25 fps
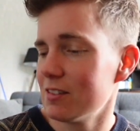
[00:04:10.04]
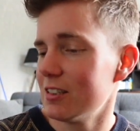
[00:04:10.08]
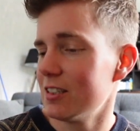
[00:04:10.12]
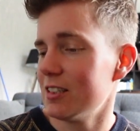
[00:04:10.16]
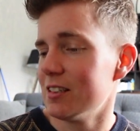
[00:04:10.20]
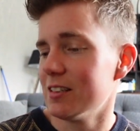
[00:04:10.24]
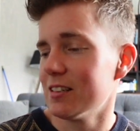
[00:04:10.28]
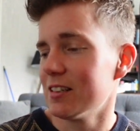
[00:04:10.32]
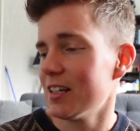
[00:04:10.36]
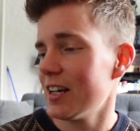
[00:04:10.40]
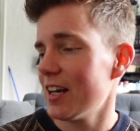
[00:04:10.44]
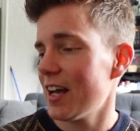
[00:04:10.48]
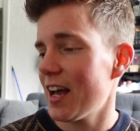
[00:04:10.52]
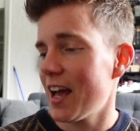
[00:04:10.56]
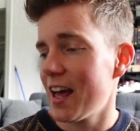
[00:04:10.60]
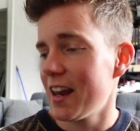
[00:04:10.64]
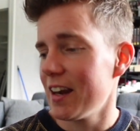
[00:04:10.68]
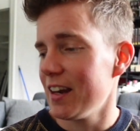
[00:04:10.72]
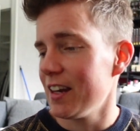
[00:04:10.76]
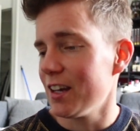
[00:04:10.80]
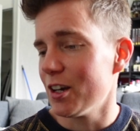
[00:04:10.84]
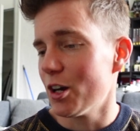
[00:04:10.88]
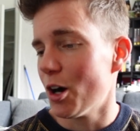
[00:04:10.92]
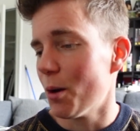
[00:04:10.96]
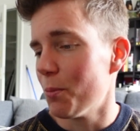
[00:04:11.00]
and
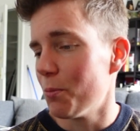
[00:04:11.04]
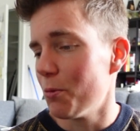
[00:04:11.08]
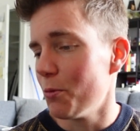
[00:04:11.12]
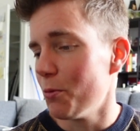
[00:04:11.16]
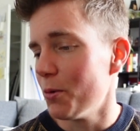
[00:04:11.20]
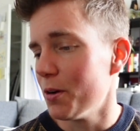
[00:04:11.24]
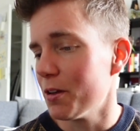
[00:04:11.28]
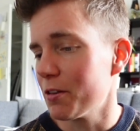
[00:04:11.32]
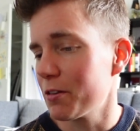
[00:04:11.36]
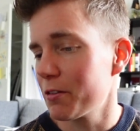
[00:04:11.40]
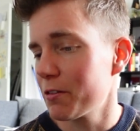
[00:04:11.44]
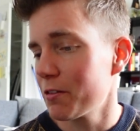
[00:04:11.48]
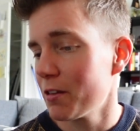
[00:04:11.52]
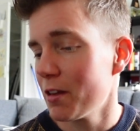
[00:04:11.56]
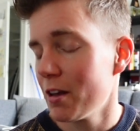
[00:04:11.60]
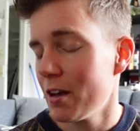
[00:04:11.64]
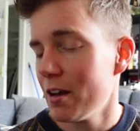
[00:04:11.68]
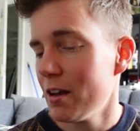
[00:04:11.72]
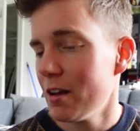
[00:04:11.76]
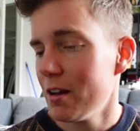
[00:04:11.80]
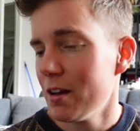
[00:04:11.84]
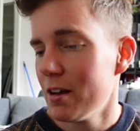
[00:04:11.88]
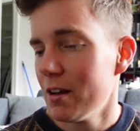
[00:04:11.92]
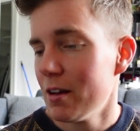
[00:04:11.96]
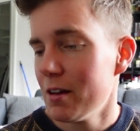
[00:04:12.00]
ending up with,
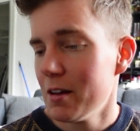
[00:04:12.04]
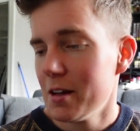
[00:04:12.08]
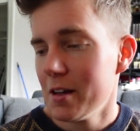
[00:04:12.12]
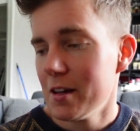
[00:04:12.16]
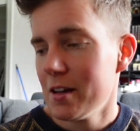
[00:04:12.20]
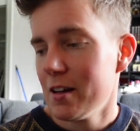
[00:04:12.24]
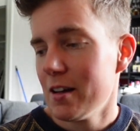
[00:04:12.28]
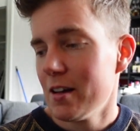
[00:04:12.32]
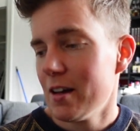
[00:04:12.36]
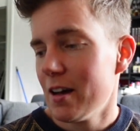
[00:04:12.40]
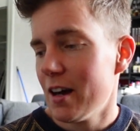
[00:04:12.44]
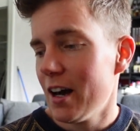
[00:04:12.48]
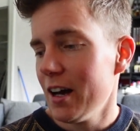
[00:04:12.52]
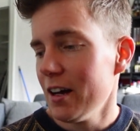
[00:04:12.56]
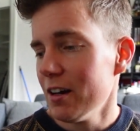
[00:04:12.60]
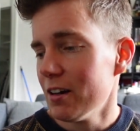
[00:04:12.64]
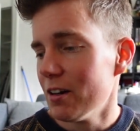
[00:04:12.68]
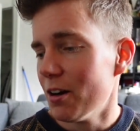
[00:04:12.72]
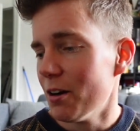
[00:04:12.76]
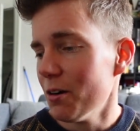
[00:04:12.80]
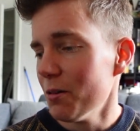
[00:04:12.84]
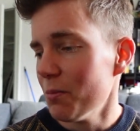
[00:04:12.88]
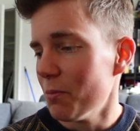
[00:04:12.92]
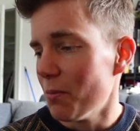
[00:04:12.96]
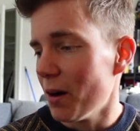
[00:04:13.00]
I don't
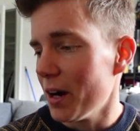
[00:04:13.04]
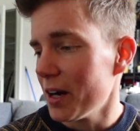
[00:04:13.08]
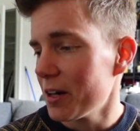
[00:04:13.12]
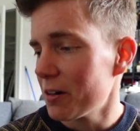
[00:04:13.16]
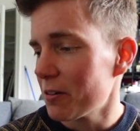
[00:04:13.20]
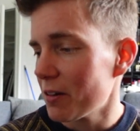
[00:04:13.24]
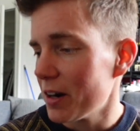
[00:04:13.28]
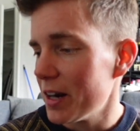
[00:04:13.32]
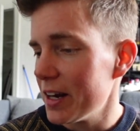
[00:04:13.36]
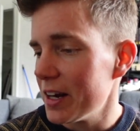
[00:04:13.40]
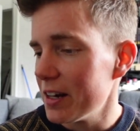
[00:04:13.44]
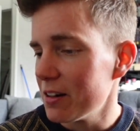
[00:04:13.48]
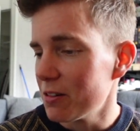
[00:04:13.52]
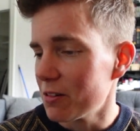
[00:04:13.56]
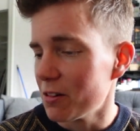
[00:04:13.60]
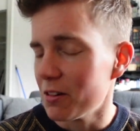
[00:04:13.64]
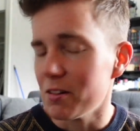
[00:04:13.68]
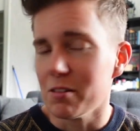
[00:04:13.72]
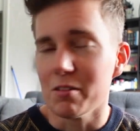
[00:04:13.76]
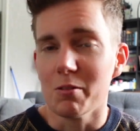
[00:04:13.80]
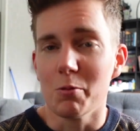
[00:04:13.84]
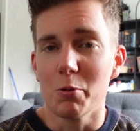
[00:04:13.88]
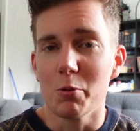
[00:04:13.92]
know, migraine or